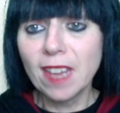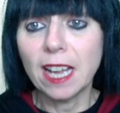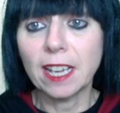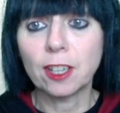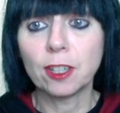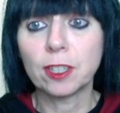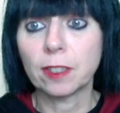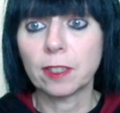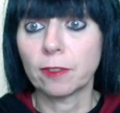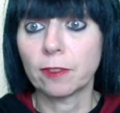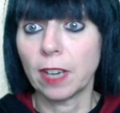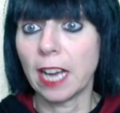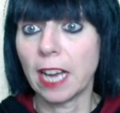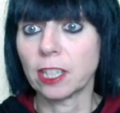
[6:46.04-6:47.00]
could
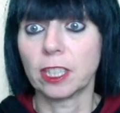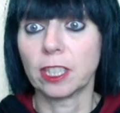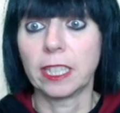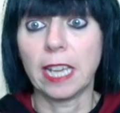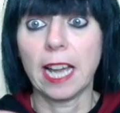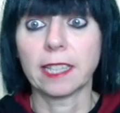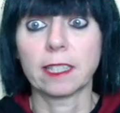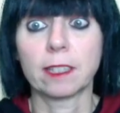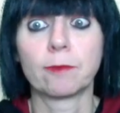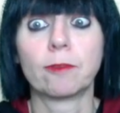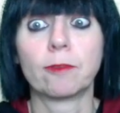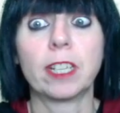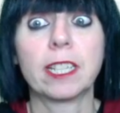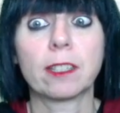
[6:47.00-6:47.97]
actually add some
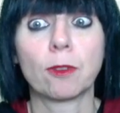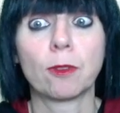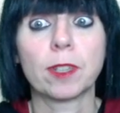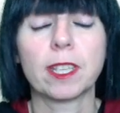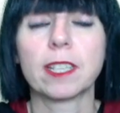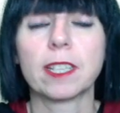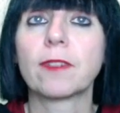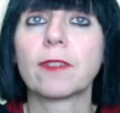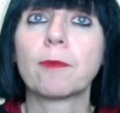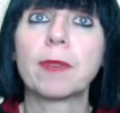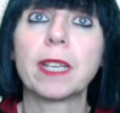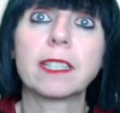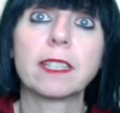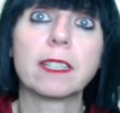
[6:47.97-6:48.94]
resources for
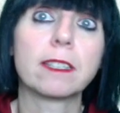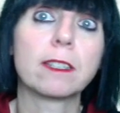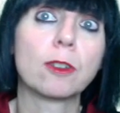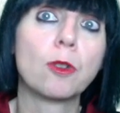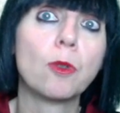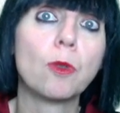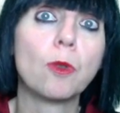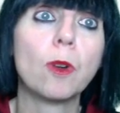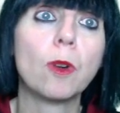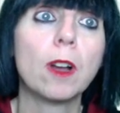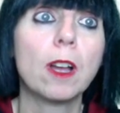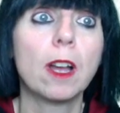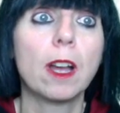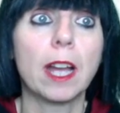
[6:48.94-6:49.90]
places to go
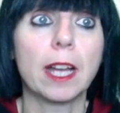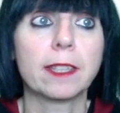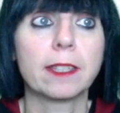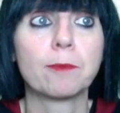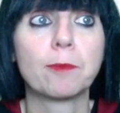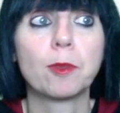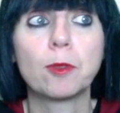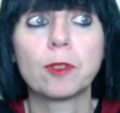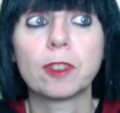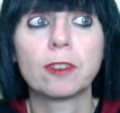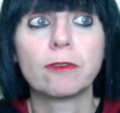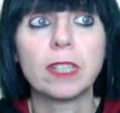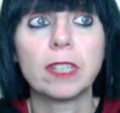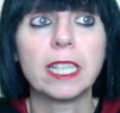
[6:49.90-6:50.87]
and some books
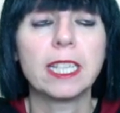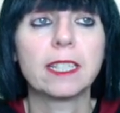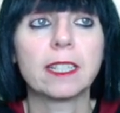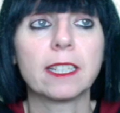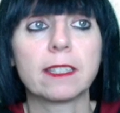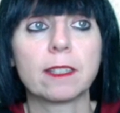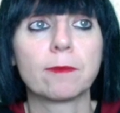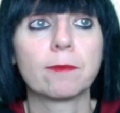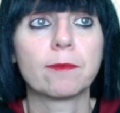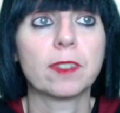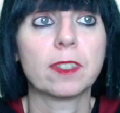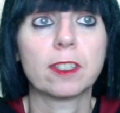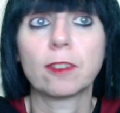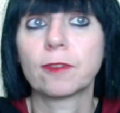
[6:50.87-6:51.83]
to read and some
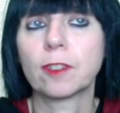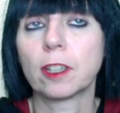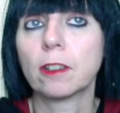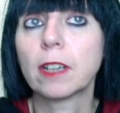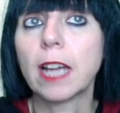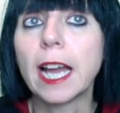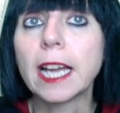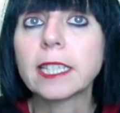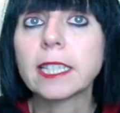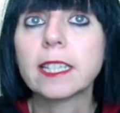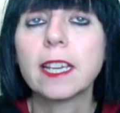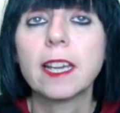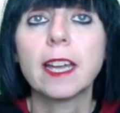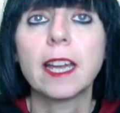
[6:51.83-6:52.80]
stuff to look at
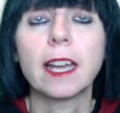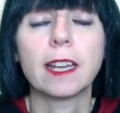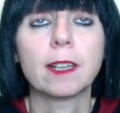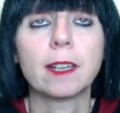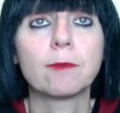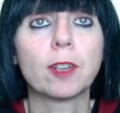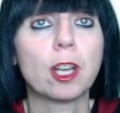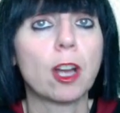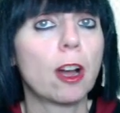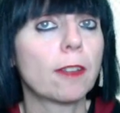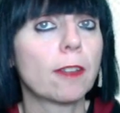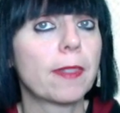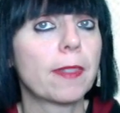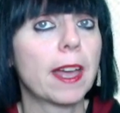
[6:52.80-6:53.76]

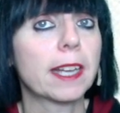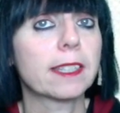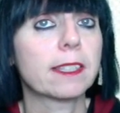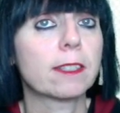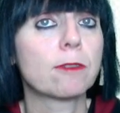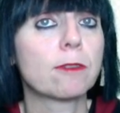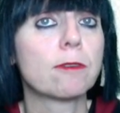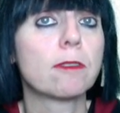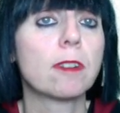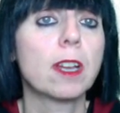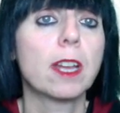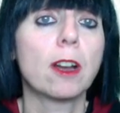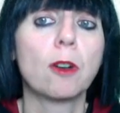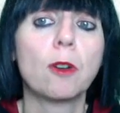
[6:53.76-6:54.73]
regarding that. So
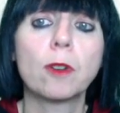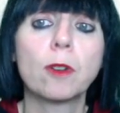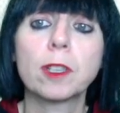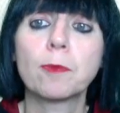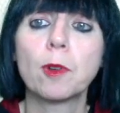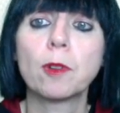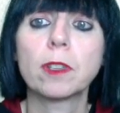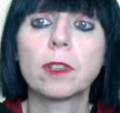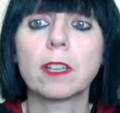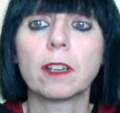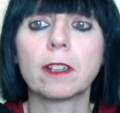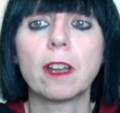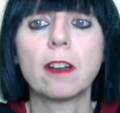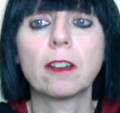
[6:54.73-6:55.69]
hocus pocus
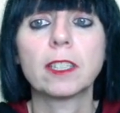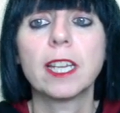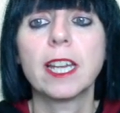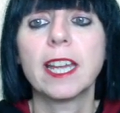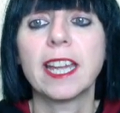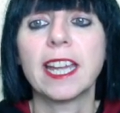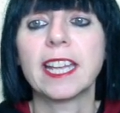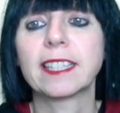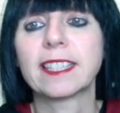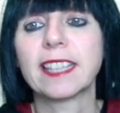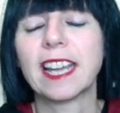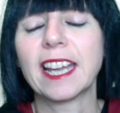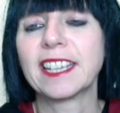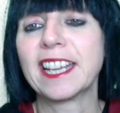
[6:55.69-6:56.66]
or not,
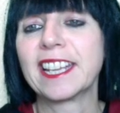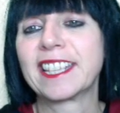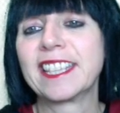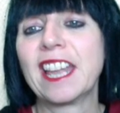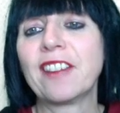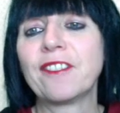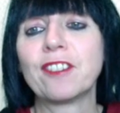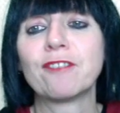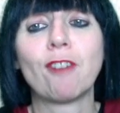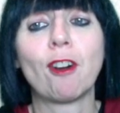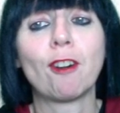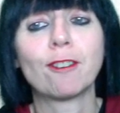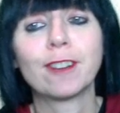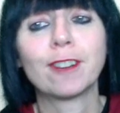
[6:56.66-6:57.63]
it's never
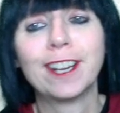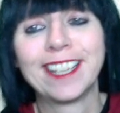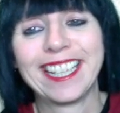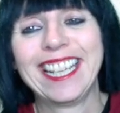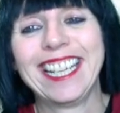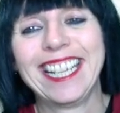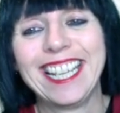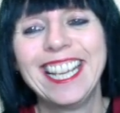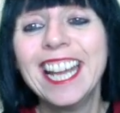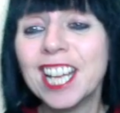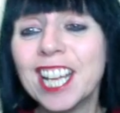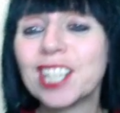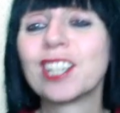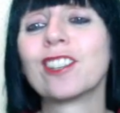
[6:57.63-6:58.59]
wrong
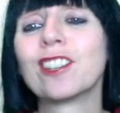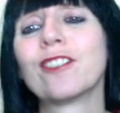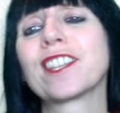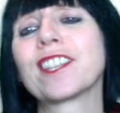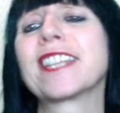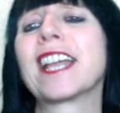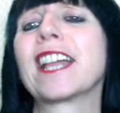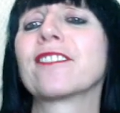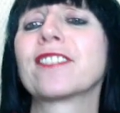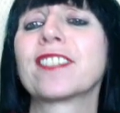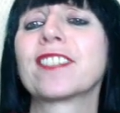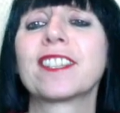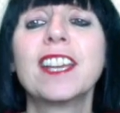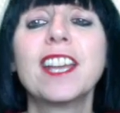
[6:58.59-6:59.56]
to love ourselves
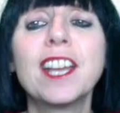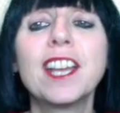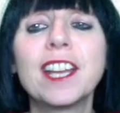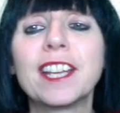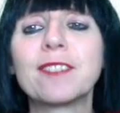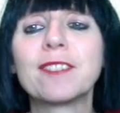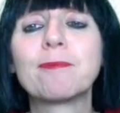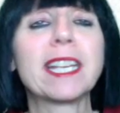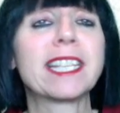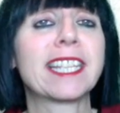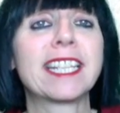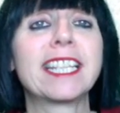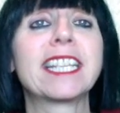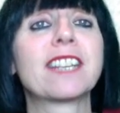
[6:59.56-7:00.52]
and
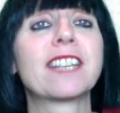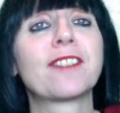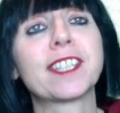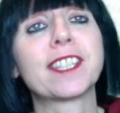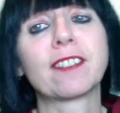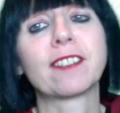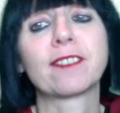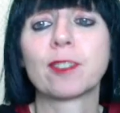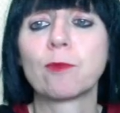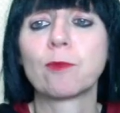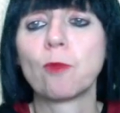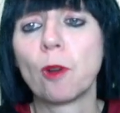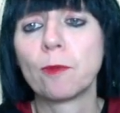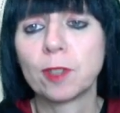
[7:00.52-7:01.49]
basically give ourselves some warm